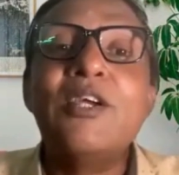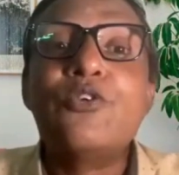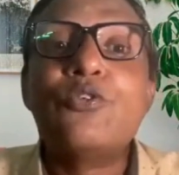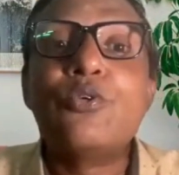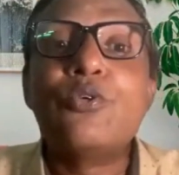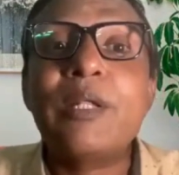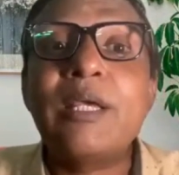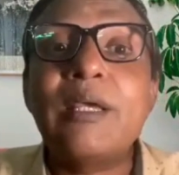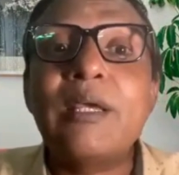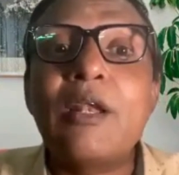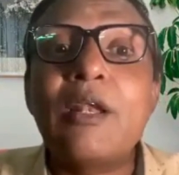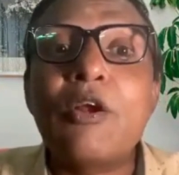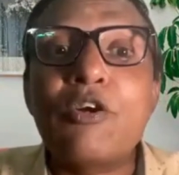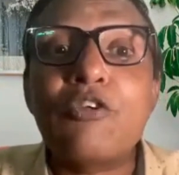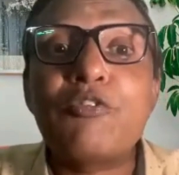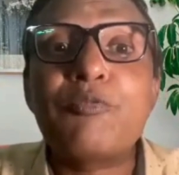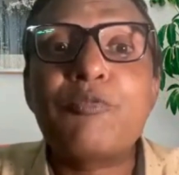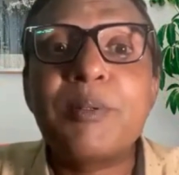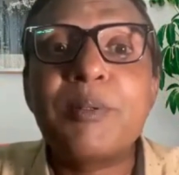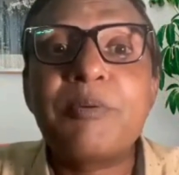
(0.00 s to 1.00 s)
Today, a lot
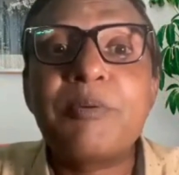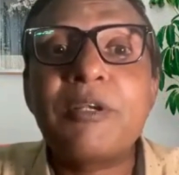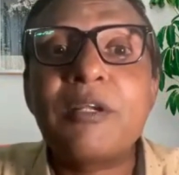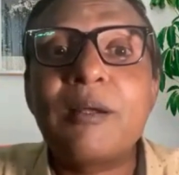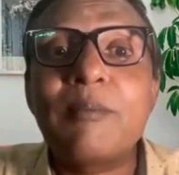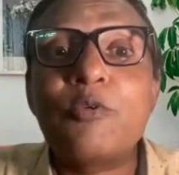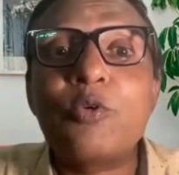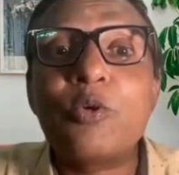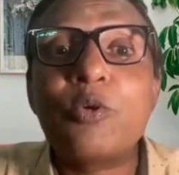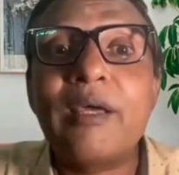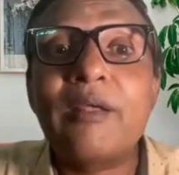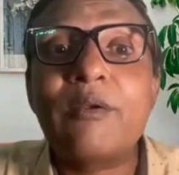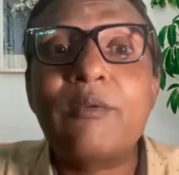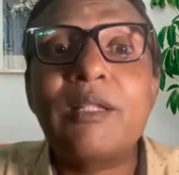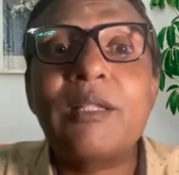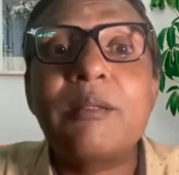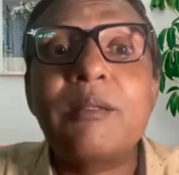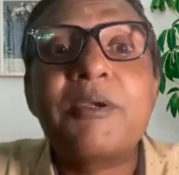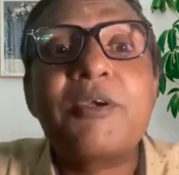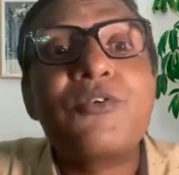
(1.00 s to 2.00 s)
of people come to
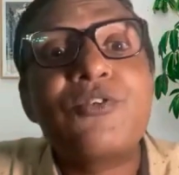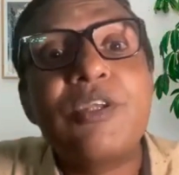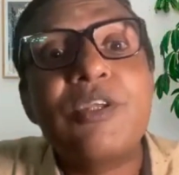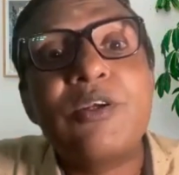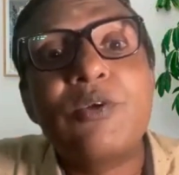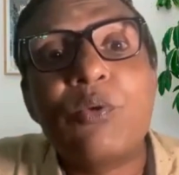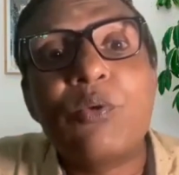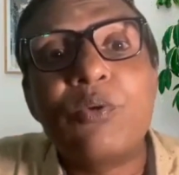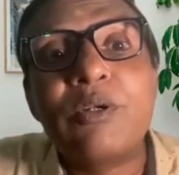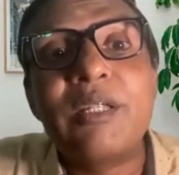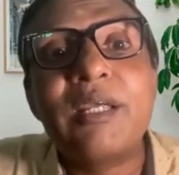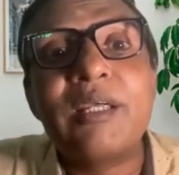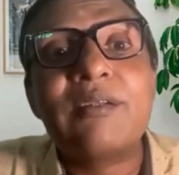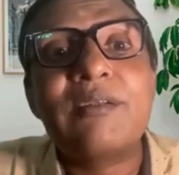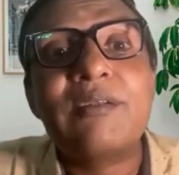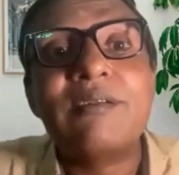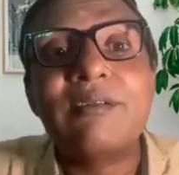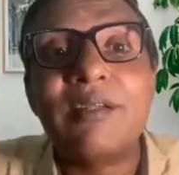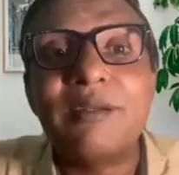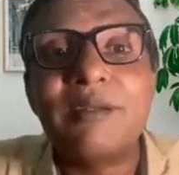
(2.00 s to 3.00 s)
Ayurveda because they don't get
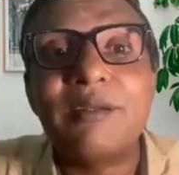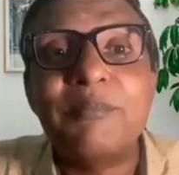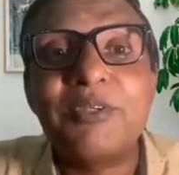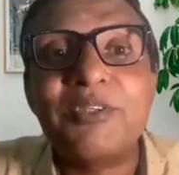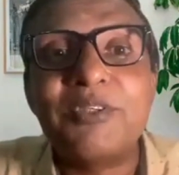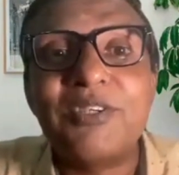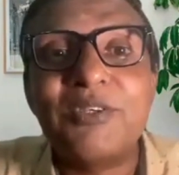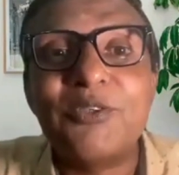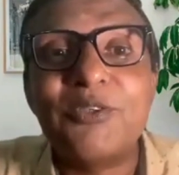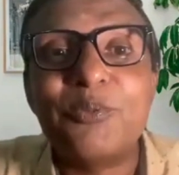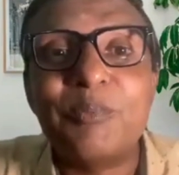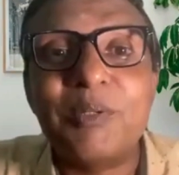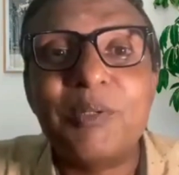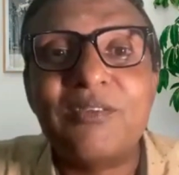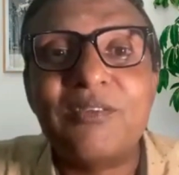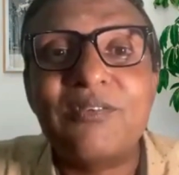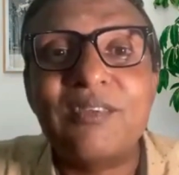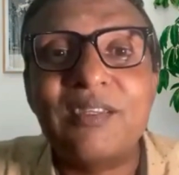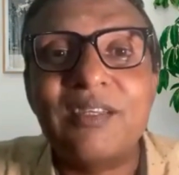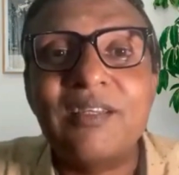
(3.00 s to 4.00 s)
admission to
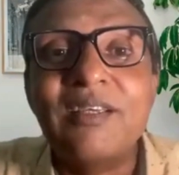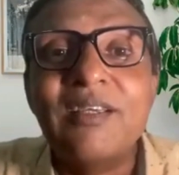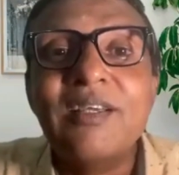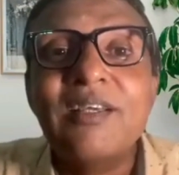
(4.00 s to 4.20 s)
medicine.